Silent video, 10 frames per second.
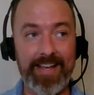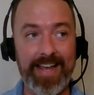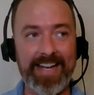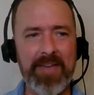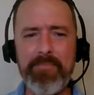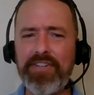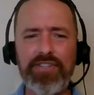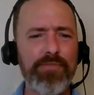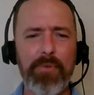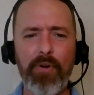it can be
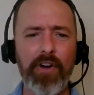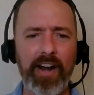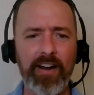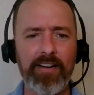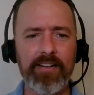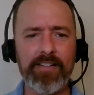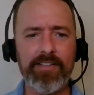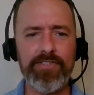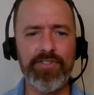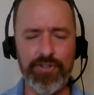too boring
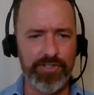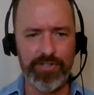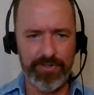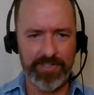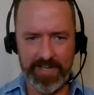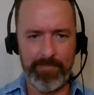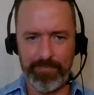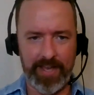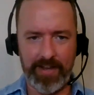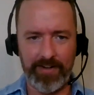to just do the
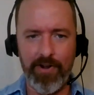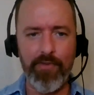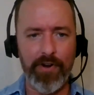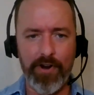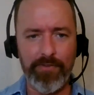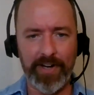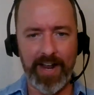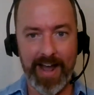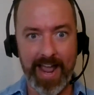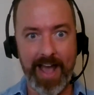same thing over and over
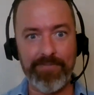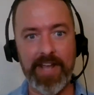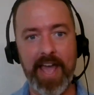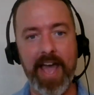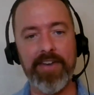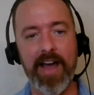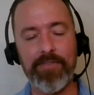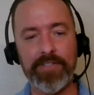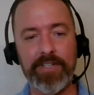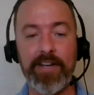again. I have to add
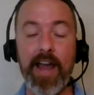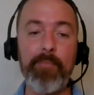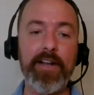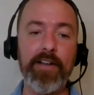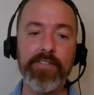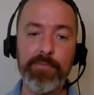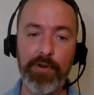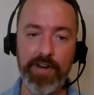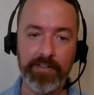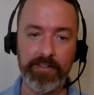novelty, not because it's
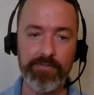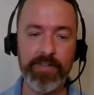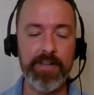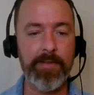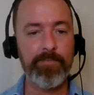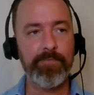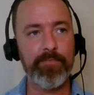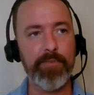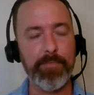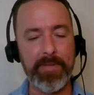productive,
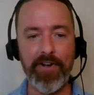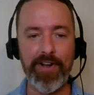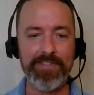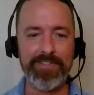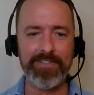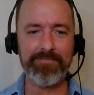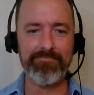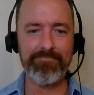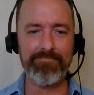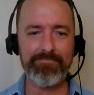but because
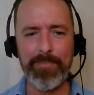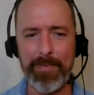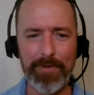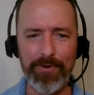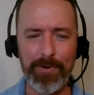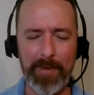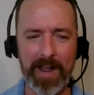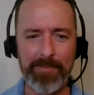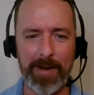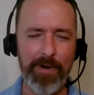the people who are
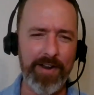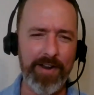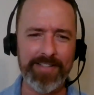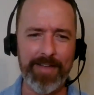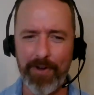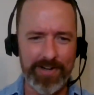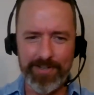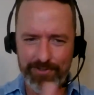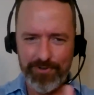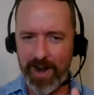buying my products, they've
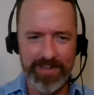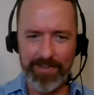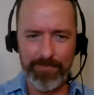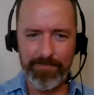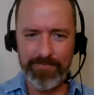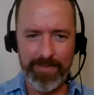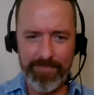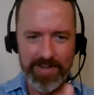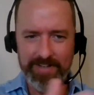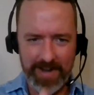already
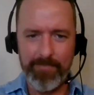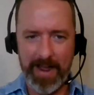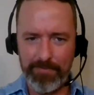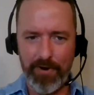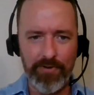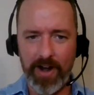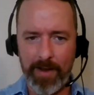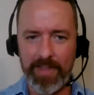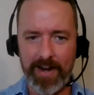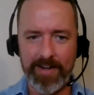done my
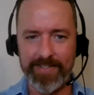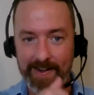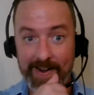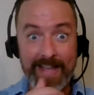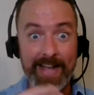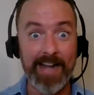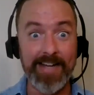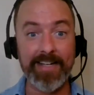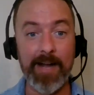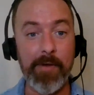program that I designed. I
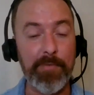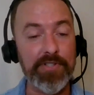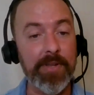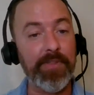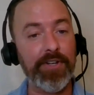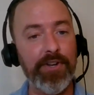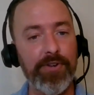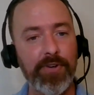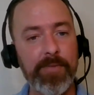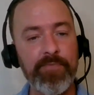need to come up with something
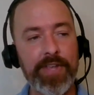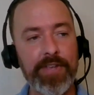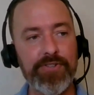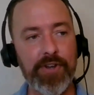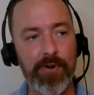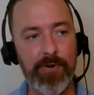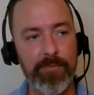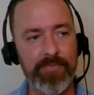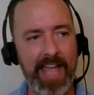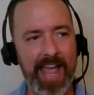new.
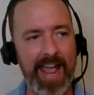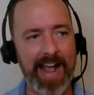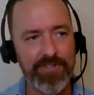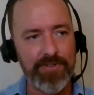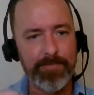So as you